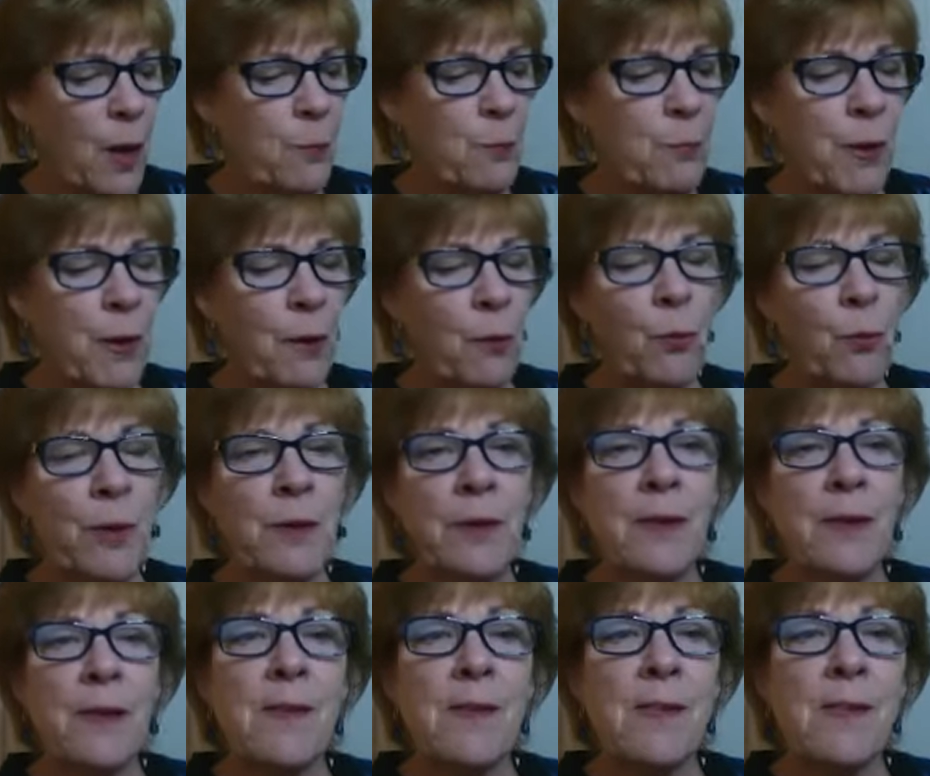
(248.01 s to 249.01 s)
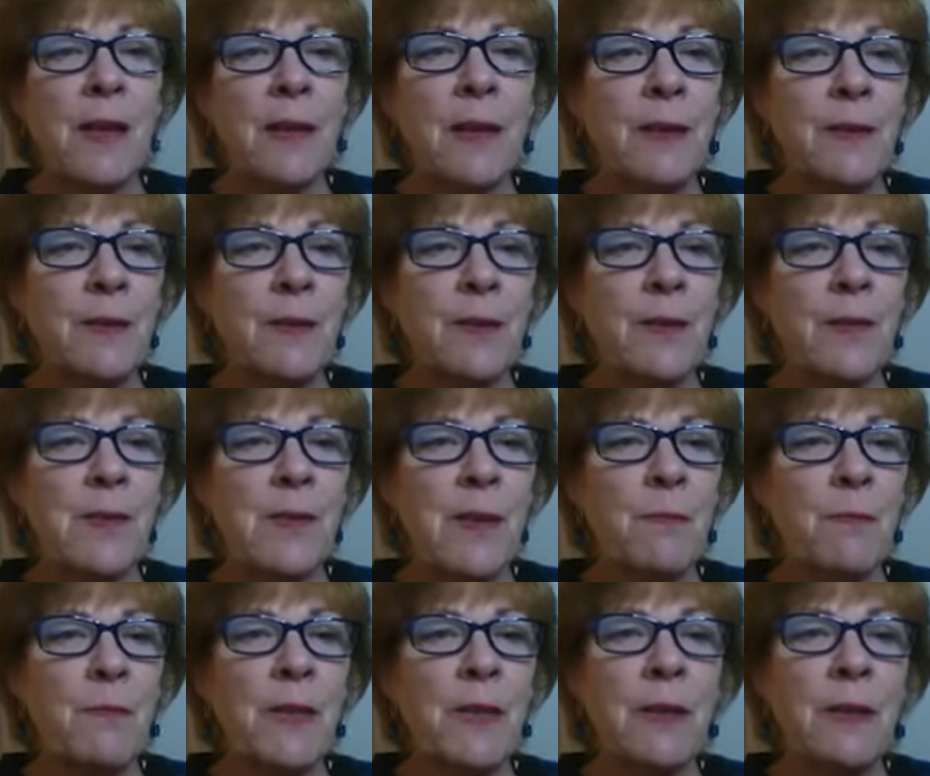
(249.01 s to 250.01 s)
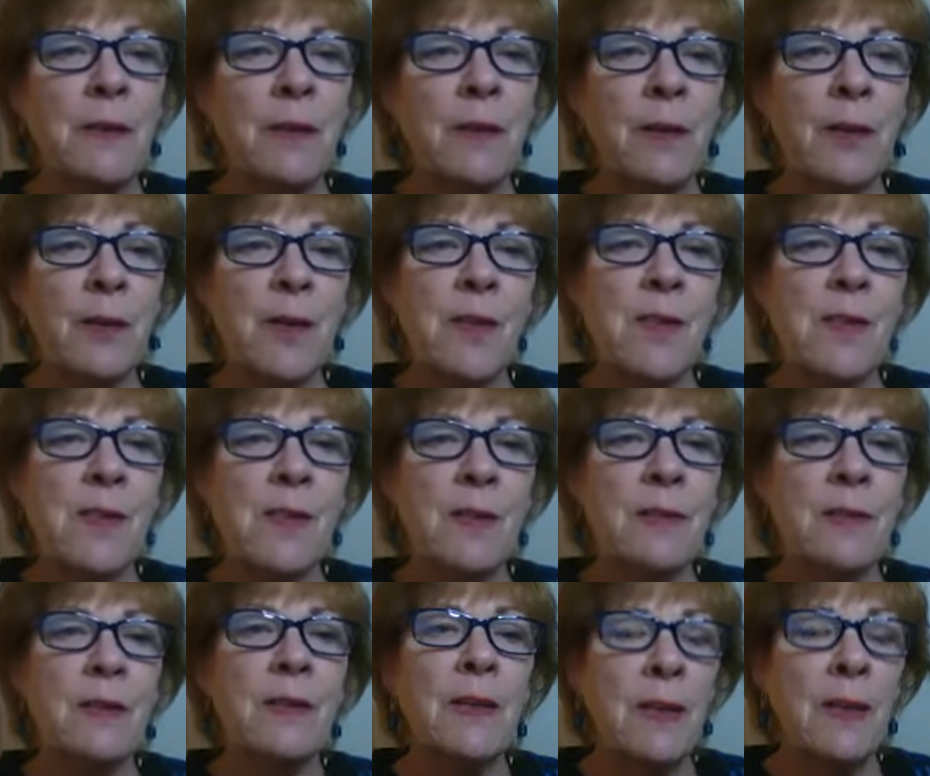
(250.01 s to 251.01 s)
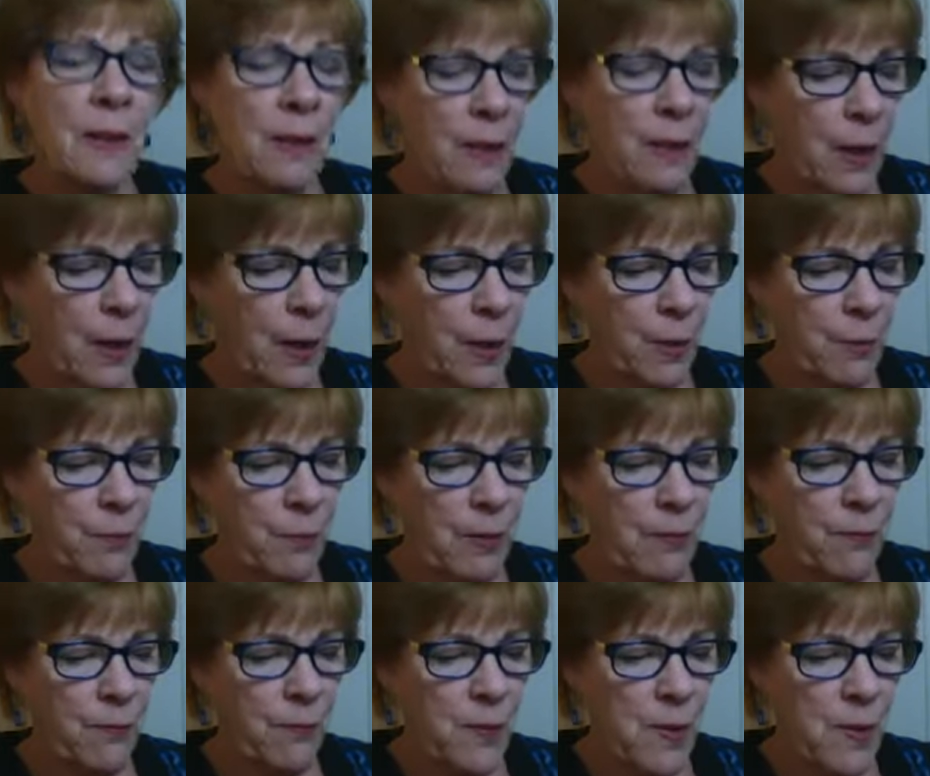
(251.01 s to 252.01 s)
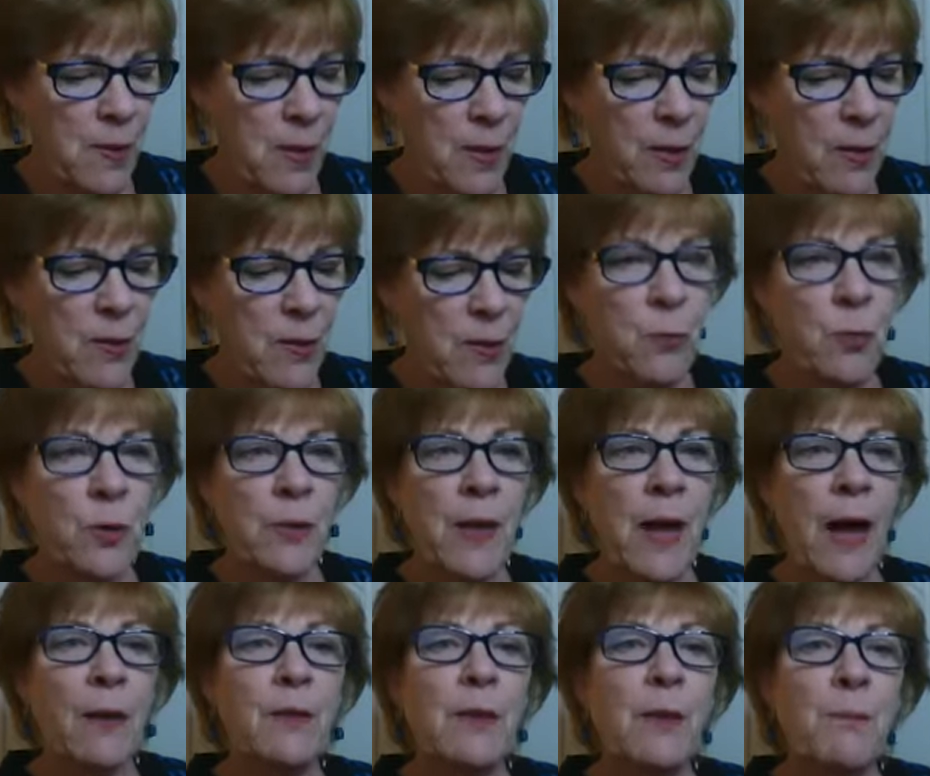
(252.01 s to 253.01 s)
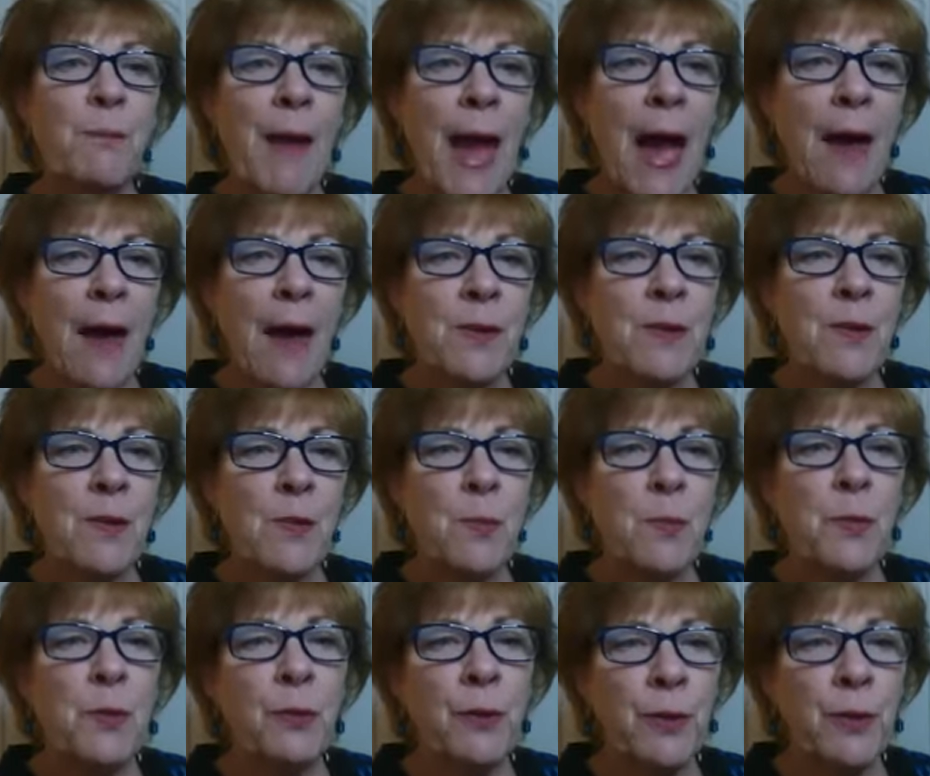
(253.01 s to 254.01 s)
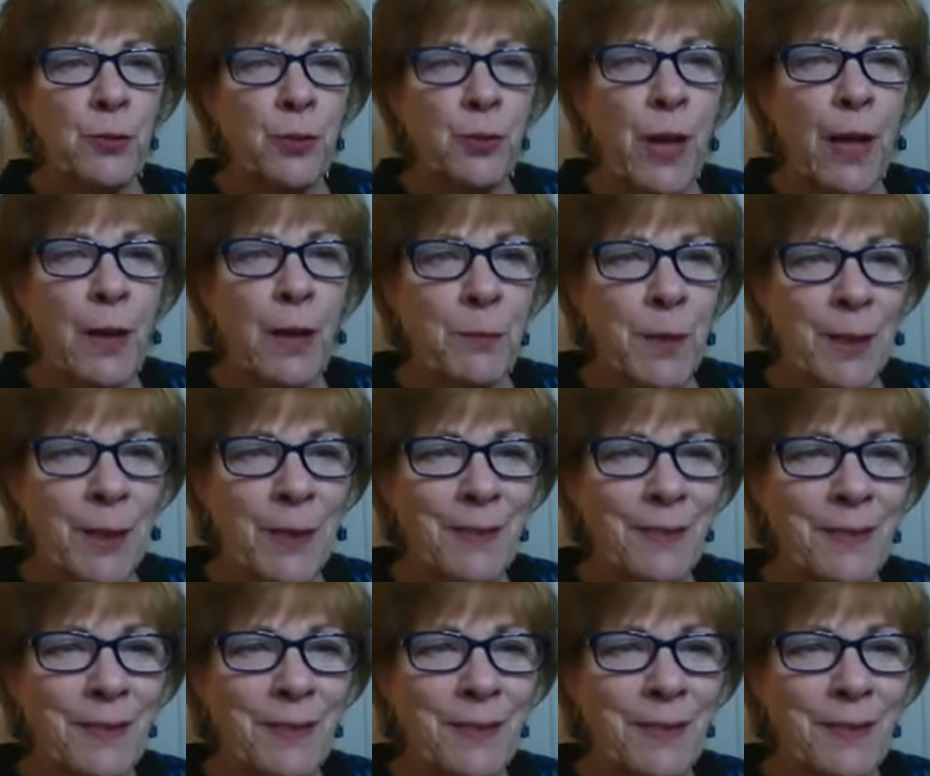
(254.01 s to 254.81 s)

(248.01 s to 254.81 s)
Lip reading: But when he said something in there, he said, physics without the math is pure enchantment.